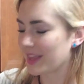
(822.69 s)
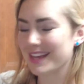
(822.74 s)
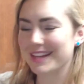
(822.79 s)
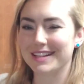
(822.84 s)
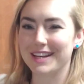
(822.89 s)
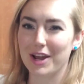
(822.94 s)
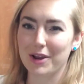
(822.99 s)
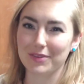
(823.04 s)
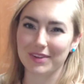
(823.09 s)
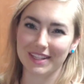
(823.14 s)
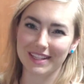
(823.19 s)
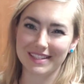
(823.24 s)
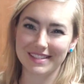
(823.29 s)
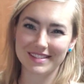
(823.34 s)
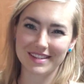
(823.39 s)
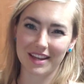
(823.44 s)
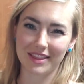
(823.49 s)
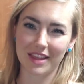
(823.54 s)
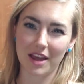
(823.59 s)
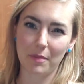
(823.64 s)
Not really, it's
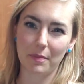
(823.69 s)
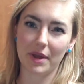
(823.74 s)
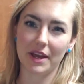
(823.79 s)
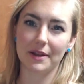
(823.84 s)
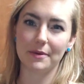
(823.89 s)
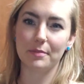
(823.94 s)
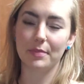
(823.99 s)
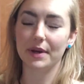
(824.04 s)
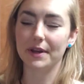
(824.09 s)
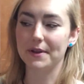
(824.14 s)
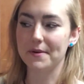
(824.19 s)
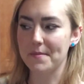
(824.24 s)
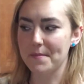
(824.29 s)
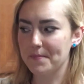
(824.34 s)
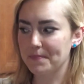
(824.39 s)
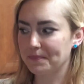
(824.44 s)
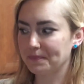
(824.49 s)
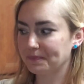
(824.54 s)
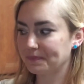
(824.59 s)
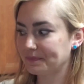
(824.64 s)
not that bad, but
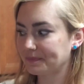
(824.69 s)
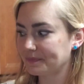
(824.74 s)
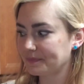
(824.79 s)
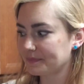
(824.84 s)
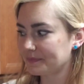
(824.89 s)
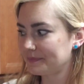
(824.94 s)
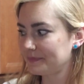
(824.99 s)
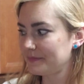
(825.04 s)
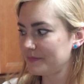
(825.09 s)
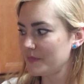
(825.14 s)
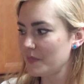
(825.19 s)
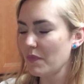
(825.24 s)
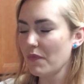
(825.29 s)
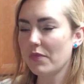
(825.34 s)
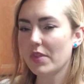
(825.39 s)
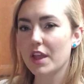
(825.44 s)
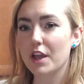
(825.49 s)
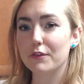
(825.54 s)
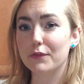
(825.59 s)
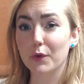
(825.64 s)

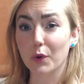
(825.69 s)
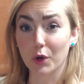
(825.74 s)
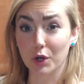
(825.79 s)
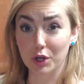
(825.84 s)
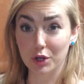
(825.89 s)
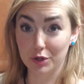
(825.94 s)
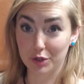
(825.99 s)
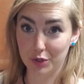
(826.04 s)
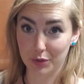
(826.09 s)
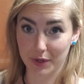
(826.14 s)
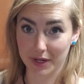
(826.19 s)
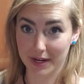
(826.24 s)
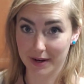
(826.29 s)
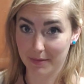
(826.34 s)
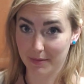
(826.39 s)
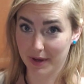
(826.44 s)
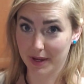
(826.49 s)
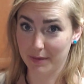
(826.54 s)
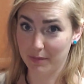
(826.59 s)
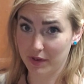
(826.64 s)
if you're new to it, it
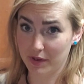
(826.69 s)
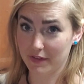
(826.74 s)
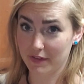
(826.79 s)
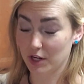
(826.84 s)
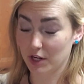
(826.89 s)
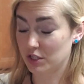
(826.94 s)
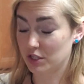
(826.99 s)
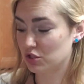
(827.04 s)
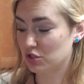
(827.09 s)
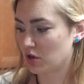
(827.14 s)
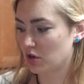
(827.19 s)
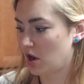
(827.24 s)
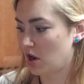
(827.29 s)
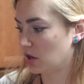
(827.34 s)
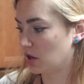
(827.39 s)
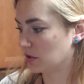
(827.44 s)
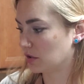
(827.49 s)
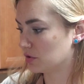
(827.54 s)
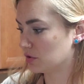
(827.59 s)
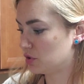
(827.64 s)
might be very
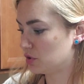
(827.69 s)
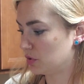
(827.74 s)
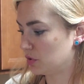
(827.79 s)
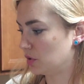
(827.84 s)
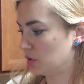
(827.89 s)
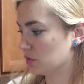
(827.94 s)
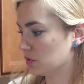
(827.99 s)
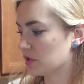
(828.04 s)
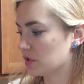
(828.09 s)
strong to you.